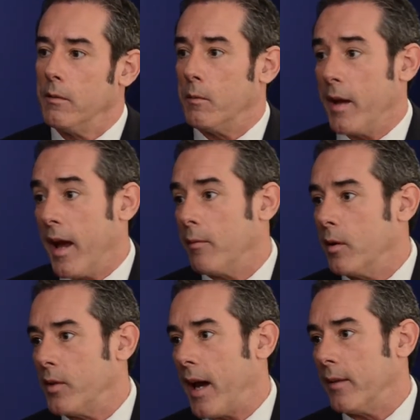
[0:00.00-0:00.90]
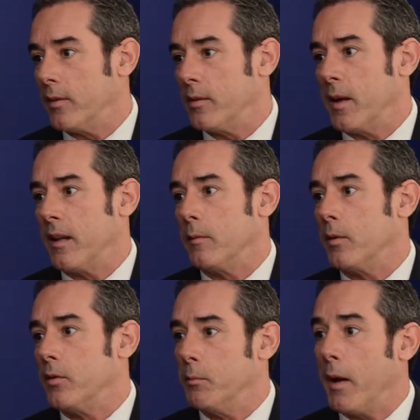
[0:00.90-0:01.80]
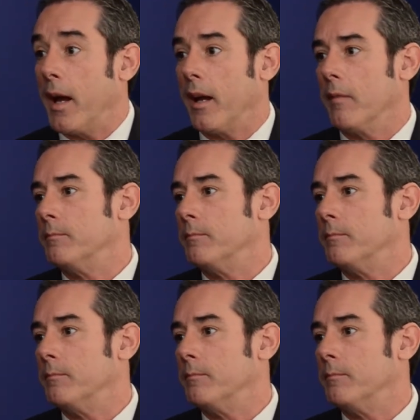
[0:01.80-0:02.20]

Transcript: we have those assets available to pay